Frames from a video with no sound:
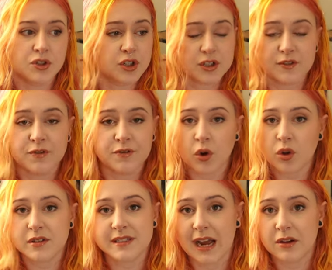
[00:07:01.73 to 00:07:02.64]
just
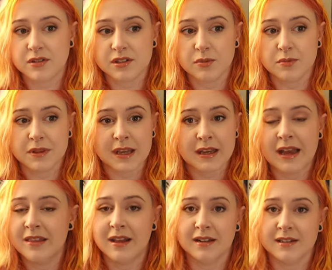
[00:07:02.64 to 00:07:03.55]
falls down something
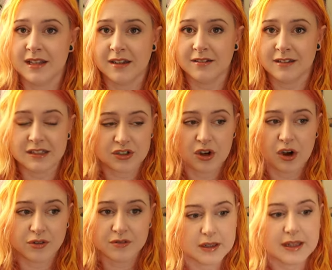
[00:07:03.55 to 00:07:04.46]
and that's it, he's gone.